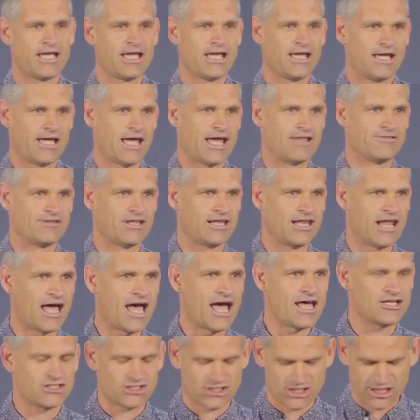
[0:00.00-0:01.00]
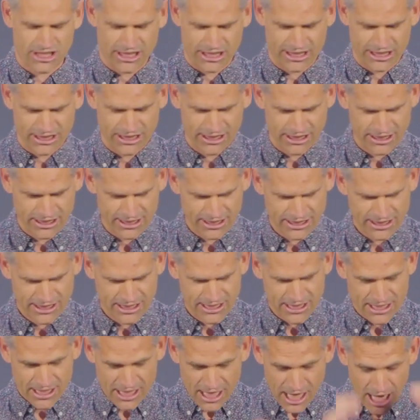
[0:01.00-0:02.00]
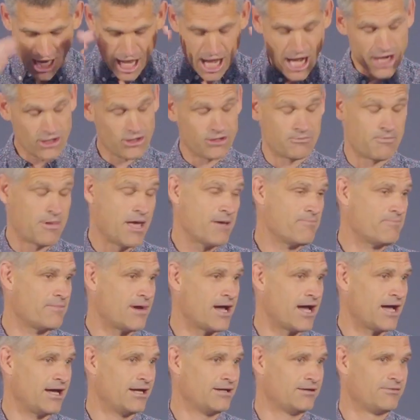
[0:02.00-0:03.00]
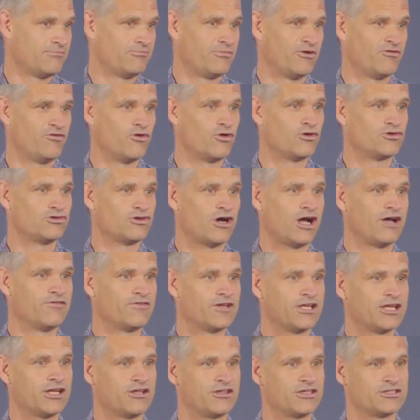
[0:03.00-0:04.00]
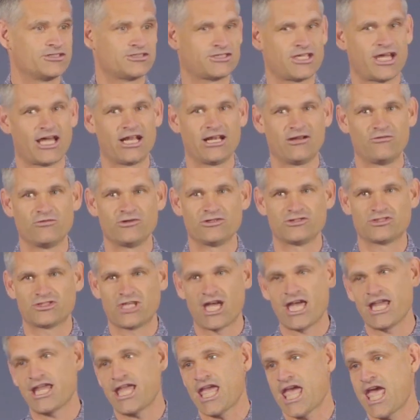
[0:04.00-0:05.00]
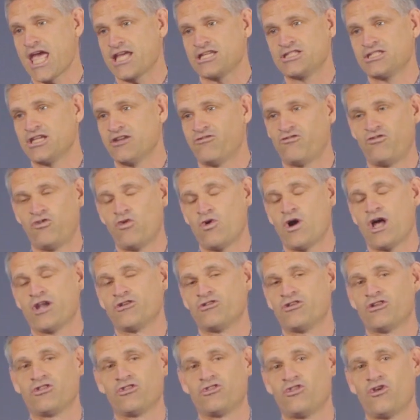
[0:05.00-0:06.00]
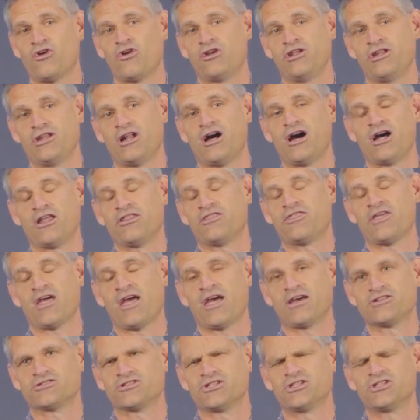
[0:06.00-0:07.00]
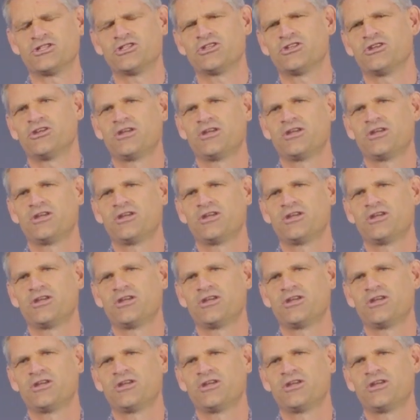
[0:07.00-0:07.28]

And the last thing I remember before driving into this tunnel was take exit 439,000.